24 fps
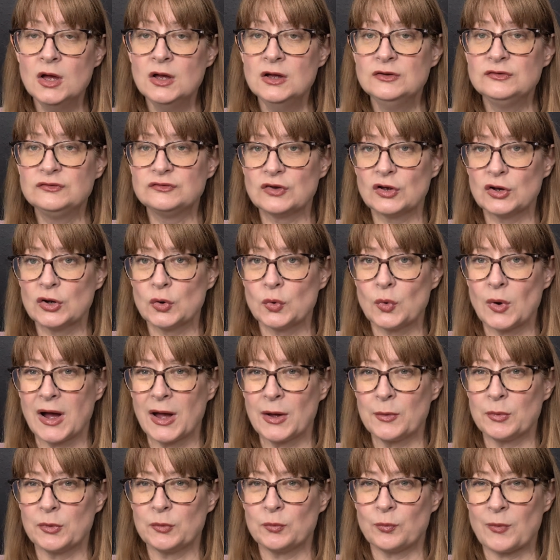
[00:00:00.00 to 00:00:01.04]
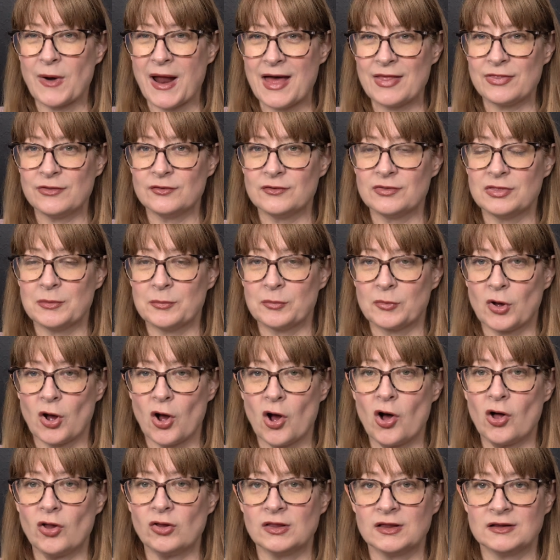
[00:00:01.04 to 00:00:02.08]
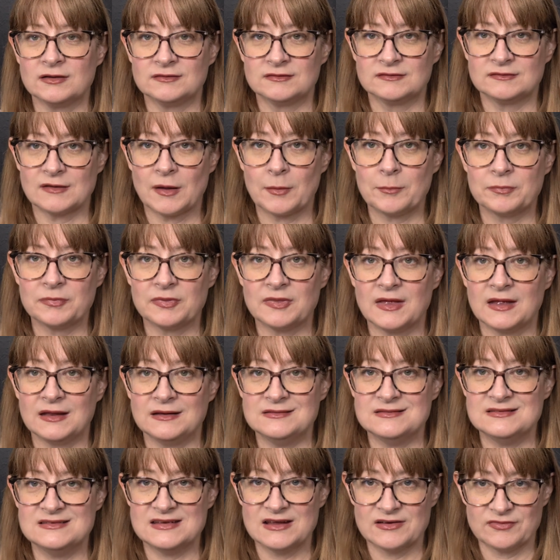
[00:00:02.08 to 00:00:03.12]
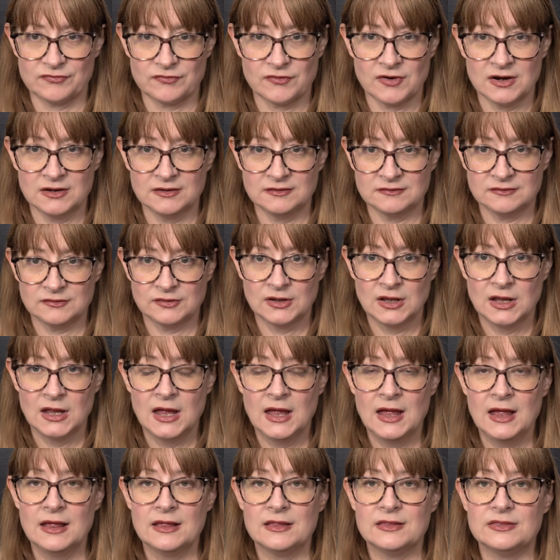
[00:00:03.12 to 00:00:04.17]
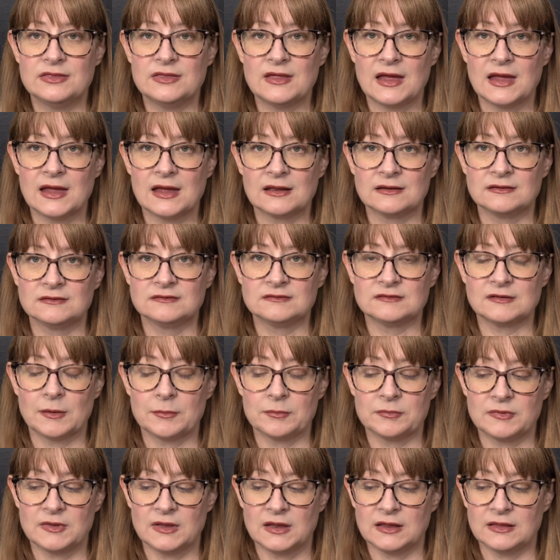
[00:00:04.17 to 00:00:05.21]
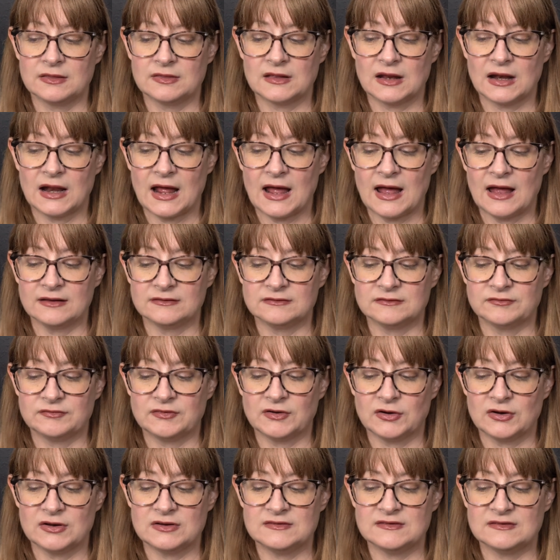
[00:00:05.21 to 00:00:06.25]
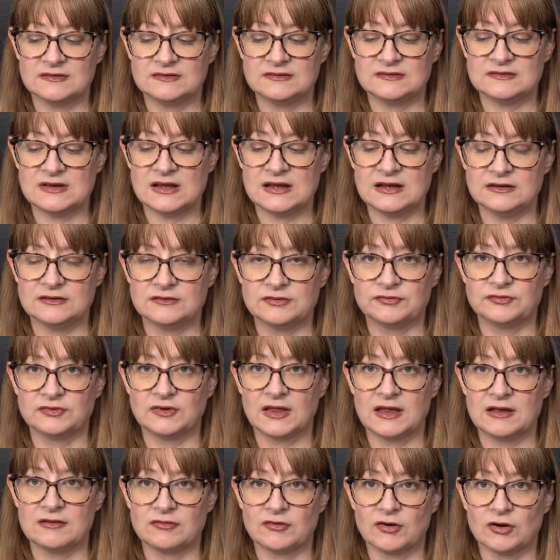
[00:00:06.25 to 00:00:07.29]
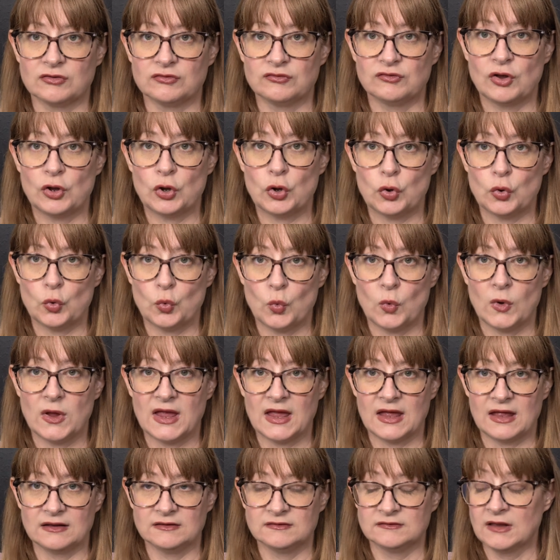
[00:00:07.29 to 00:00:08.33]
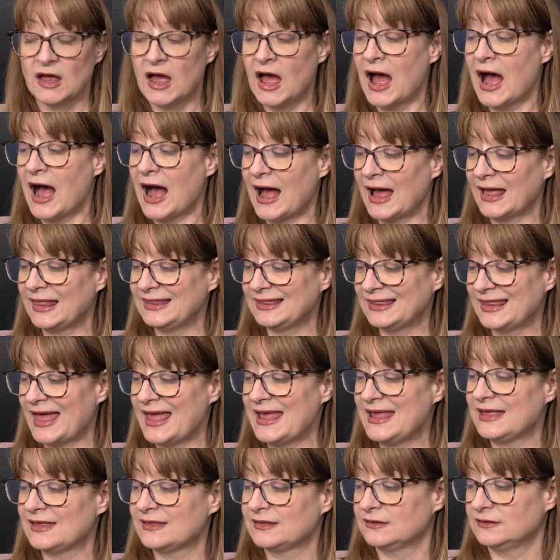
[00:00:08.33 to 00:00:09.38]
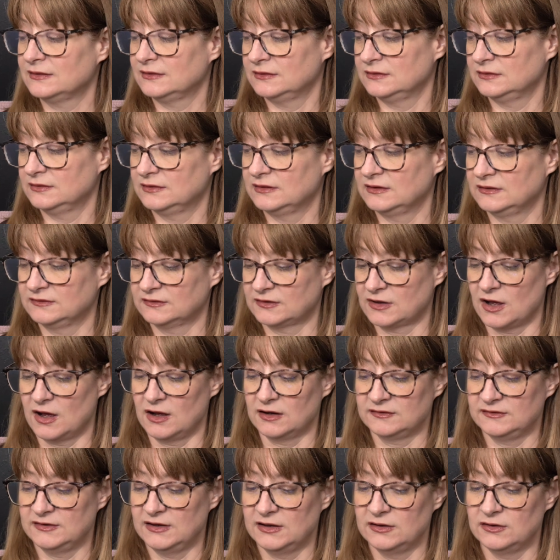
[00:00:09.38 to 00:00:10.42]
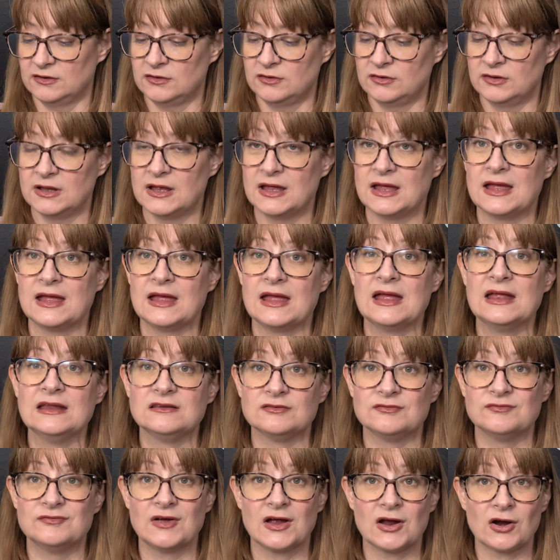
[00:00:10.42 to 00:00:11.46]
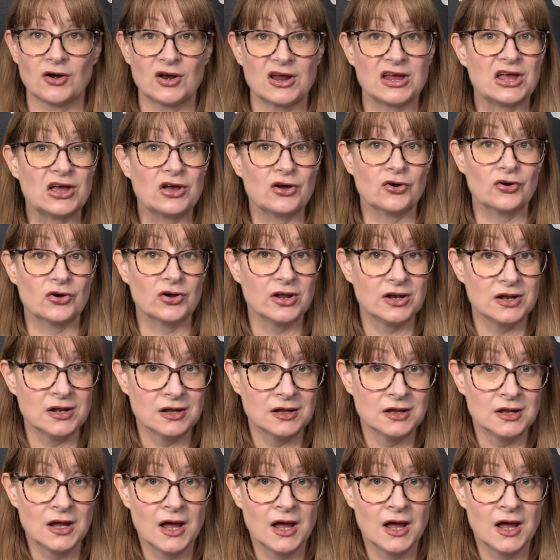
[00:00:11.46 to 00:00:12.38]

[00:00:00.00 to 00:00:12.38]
So I would rather them call it something different than something that has a very distinct flavor to it. I like this cocktail. It's very good.